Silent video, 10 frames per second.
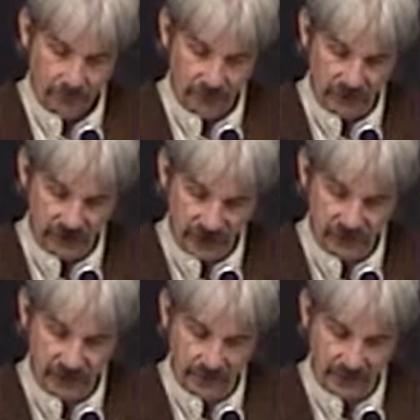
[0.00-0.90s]
We
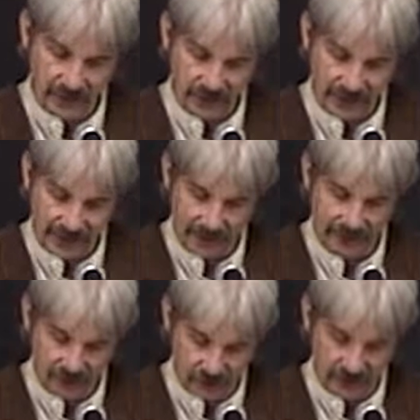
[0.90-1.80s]
judge them as to how
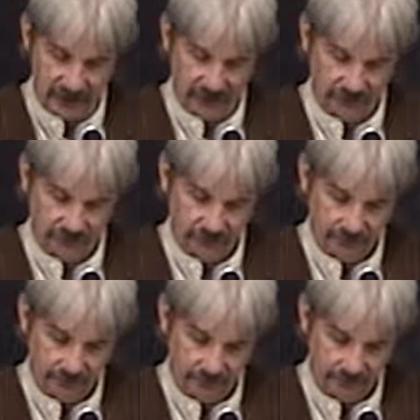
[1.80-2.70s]
they treat us.
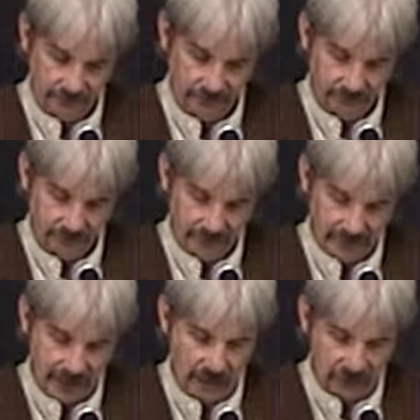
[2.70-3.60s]

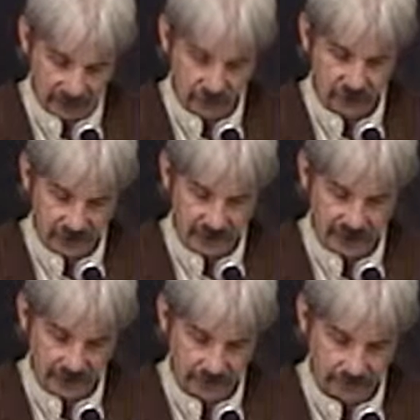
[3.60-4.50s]
Our interest
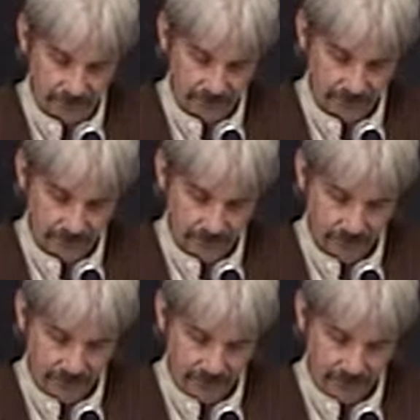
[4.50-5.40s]
in them
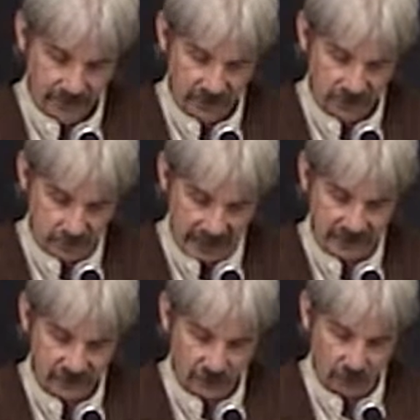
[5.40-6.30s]
is
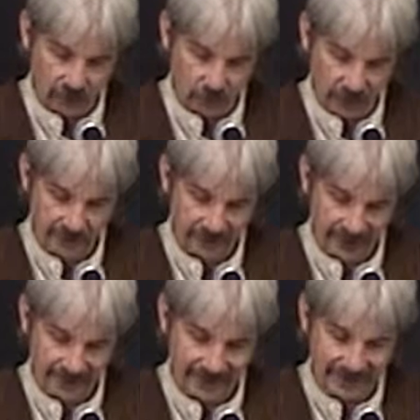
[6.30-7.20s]
based on what
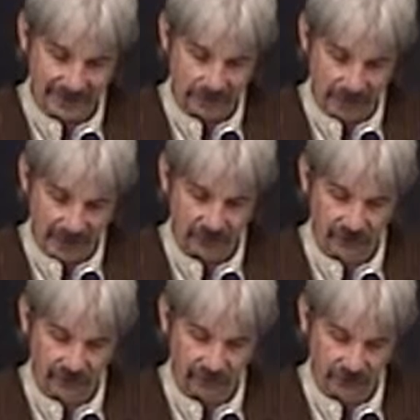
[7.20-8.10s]
effect they can
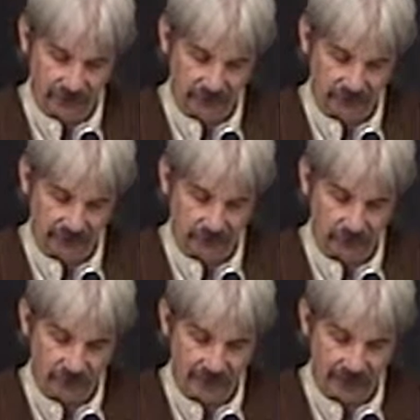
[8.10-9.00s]
better influence and
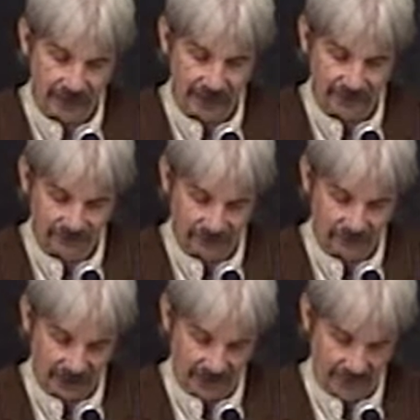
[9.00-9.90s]
improve our lives or
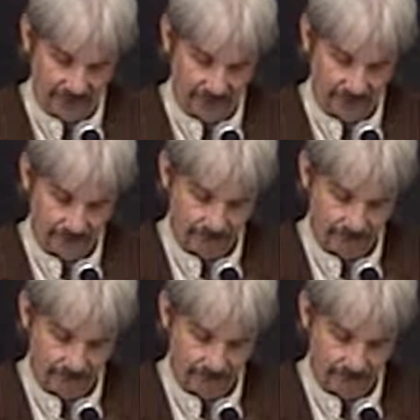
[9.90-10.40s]
status.